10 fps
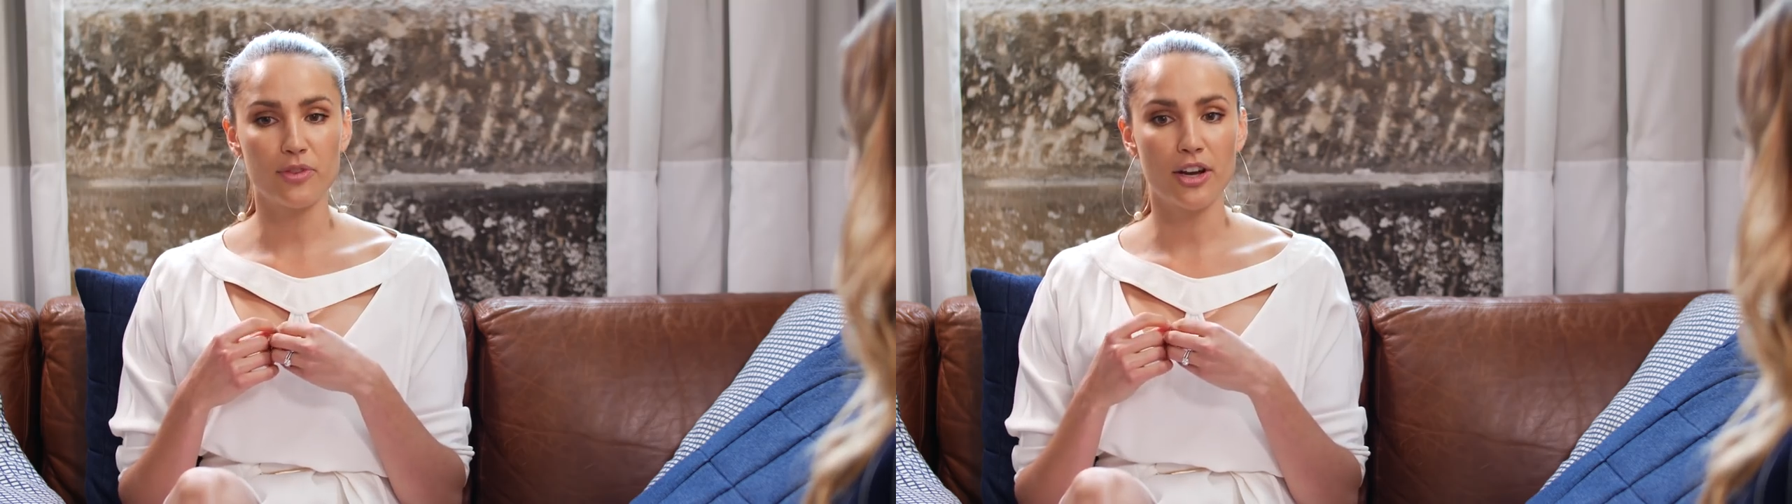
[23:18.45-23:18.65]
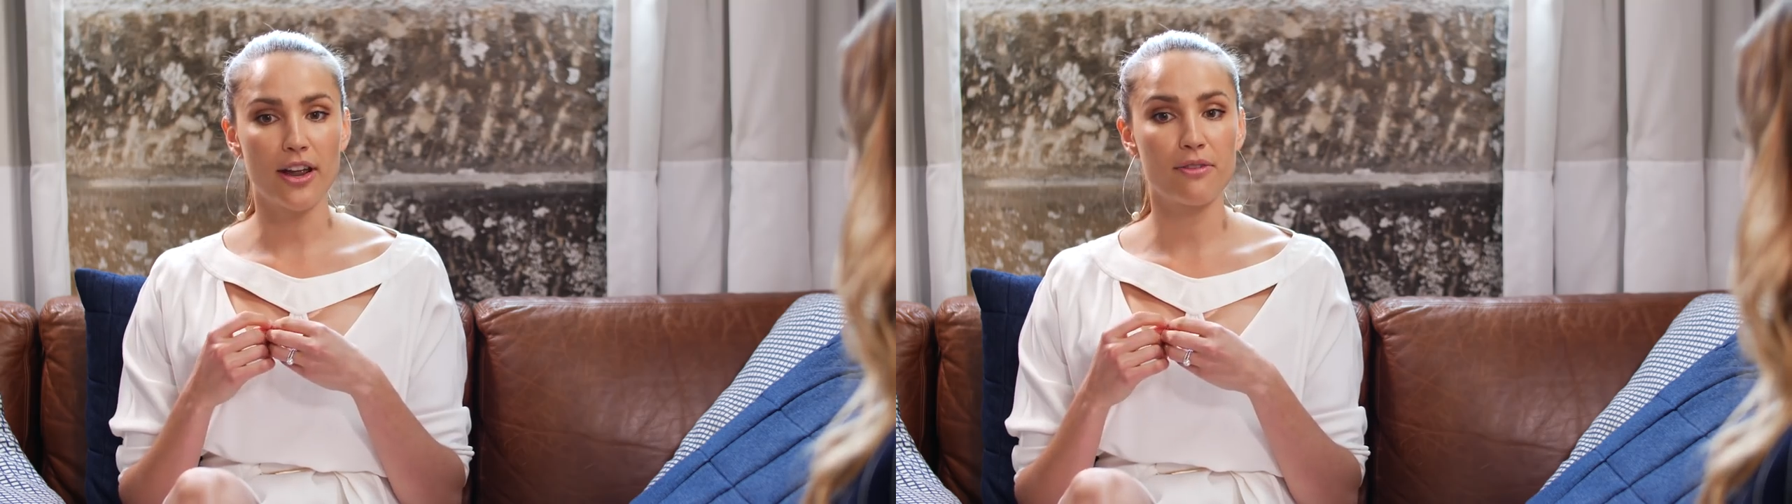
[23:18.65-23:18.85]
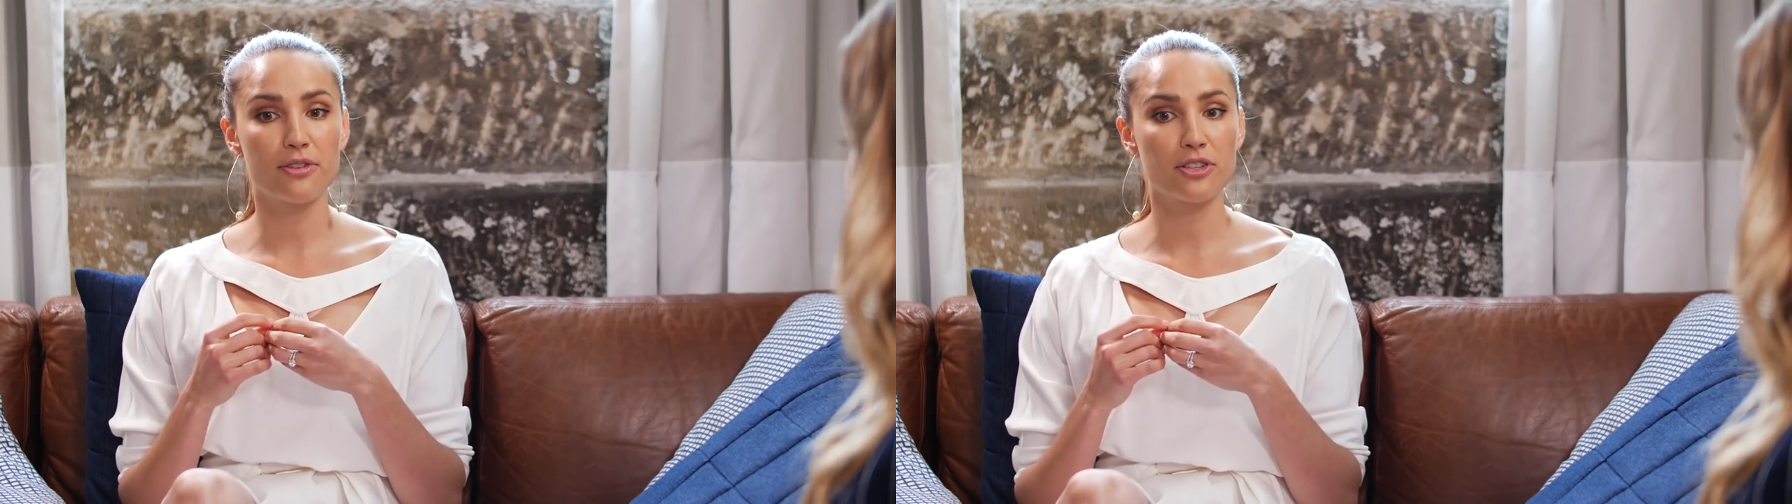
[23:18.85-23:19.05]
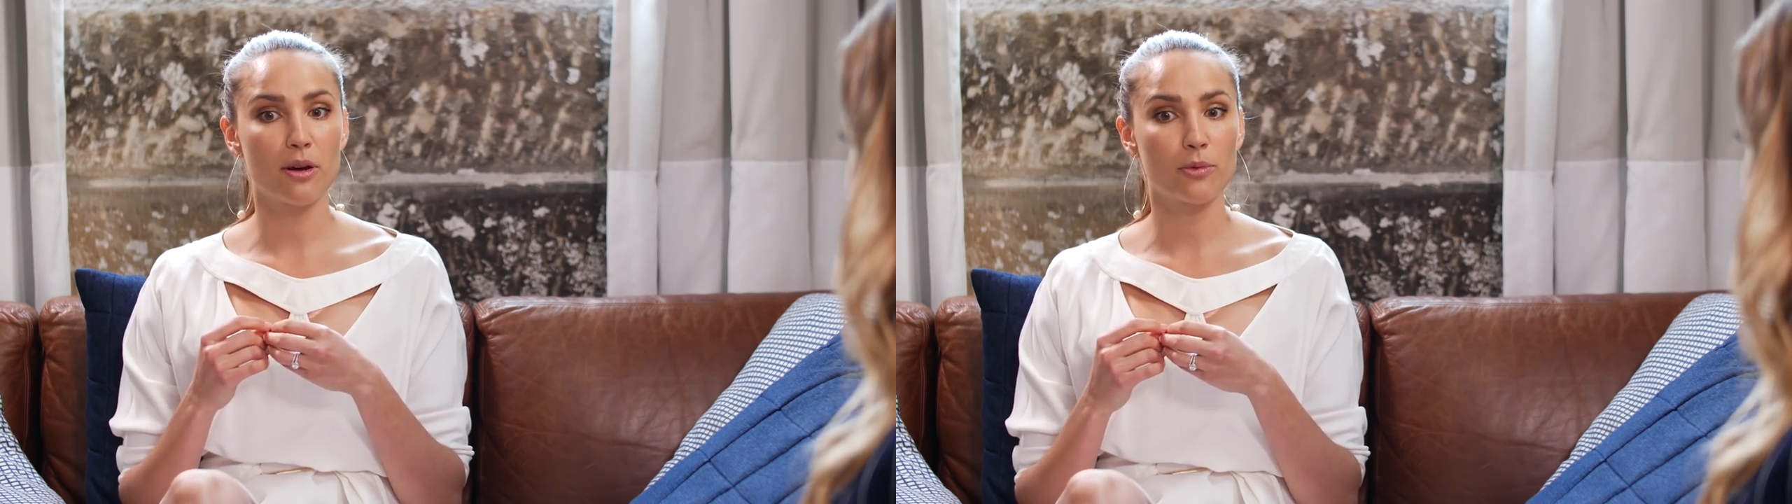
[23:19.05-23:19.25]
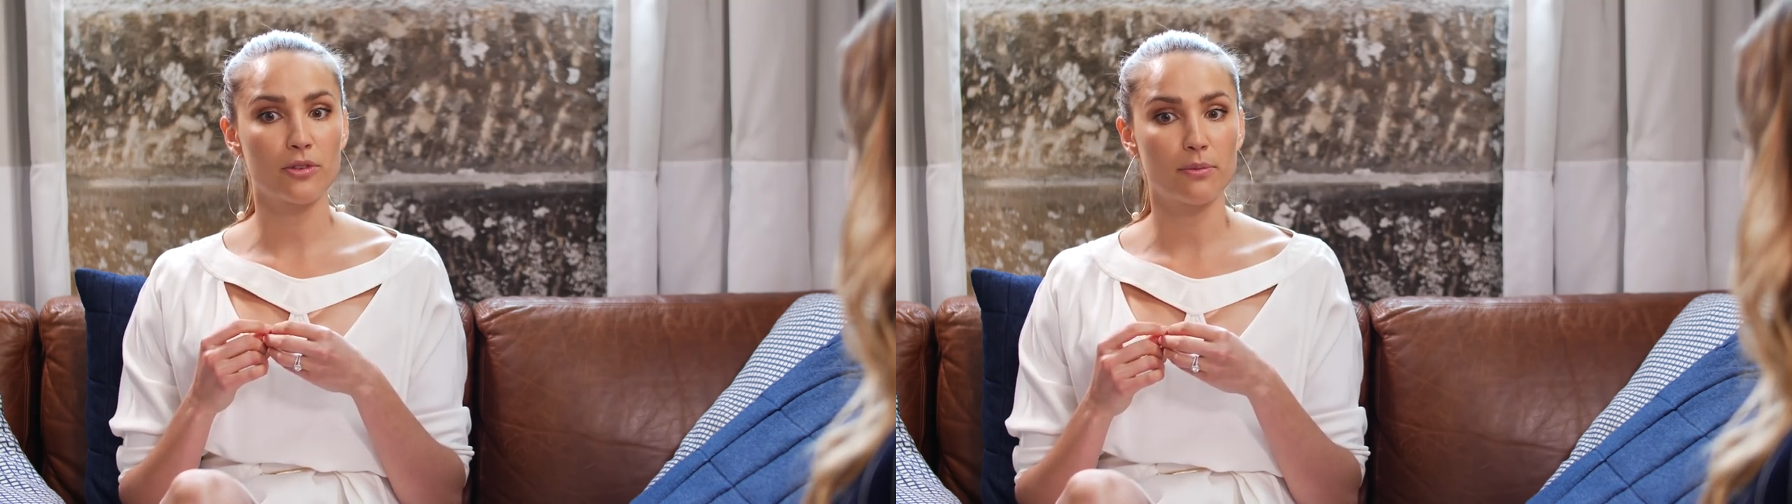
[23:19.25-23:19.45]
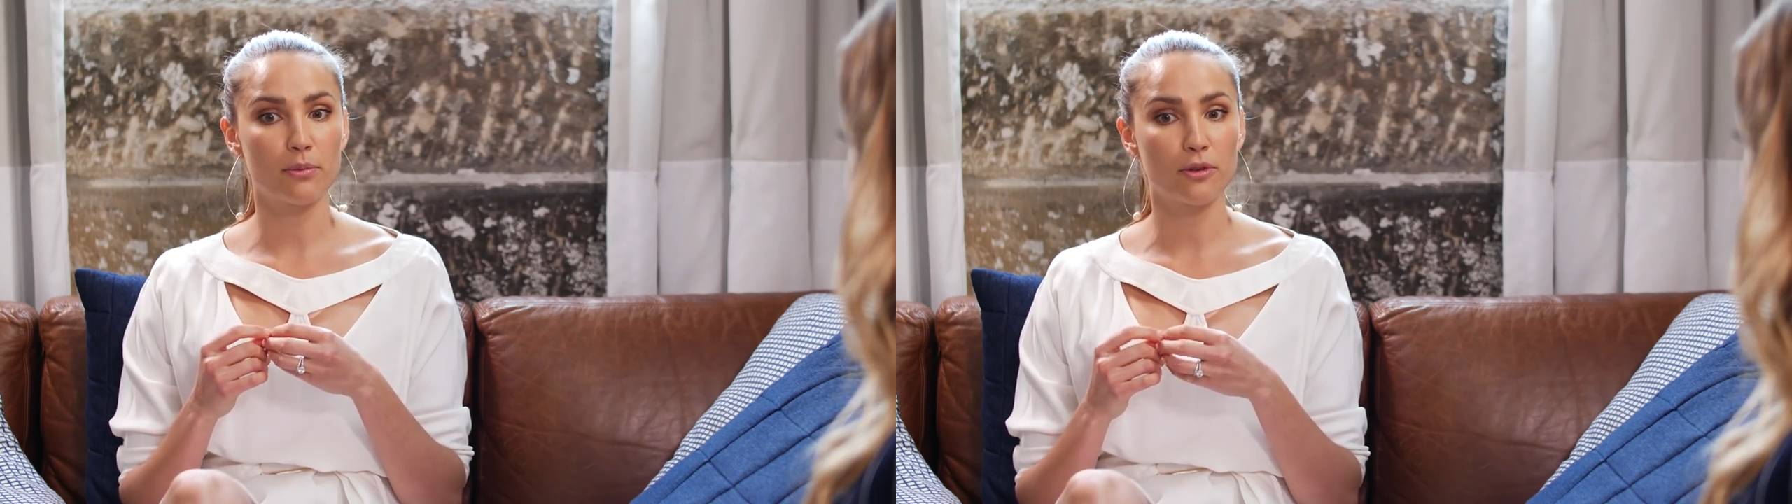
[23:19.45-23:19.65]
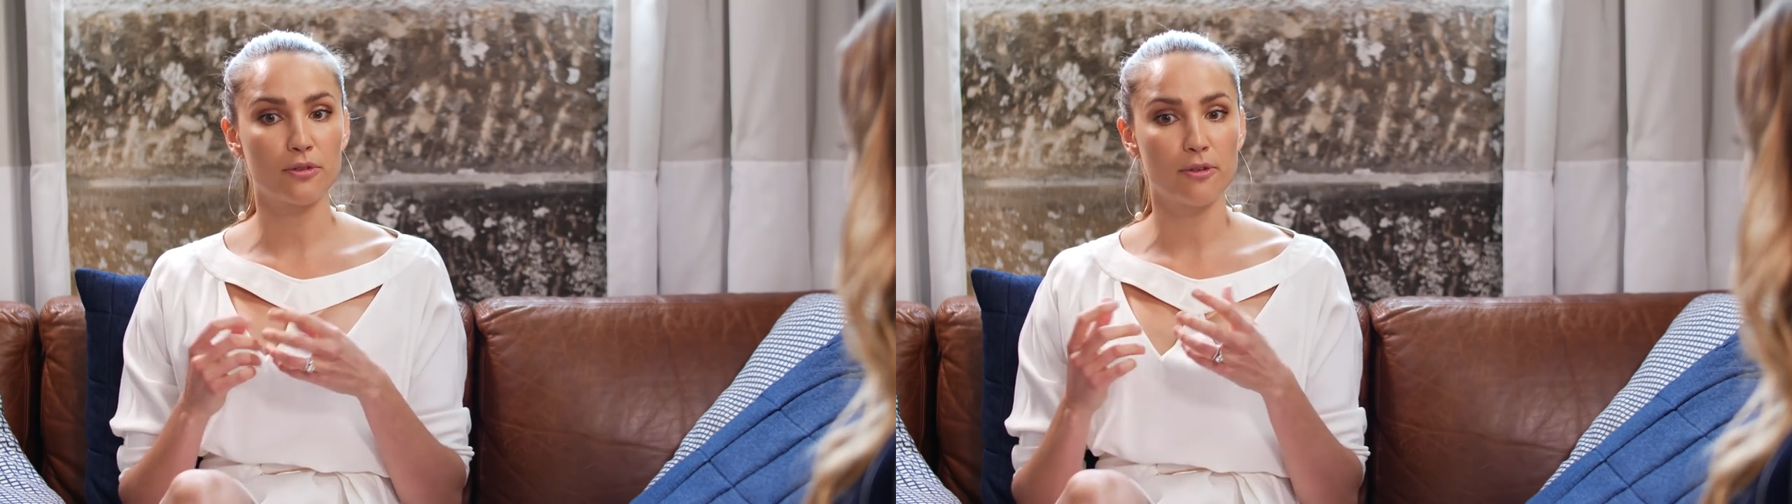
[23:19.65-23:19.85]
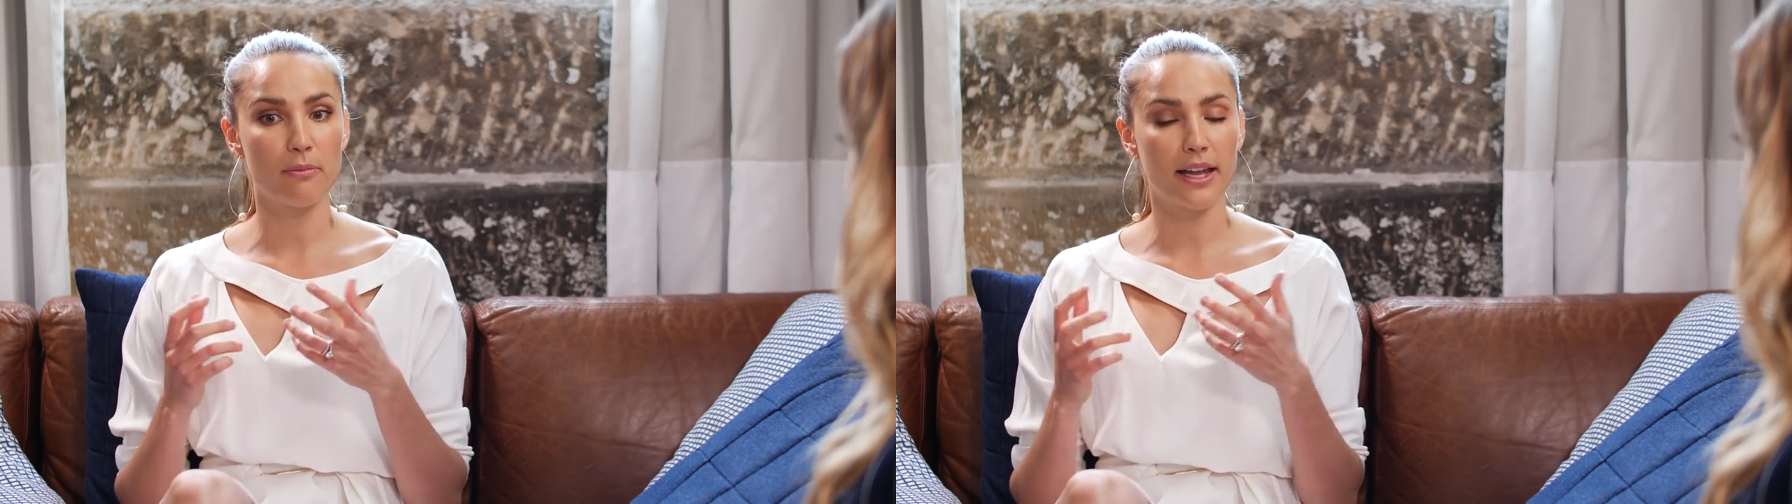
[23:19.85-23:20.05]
you know, every time we're in the boardroom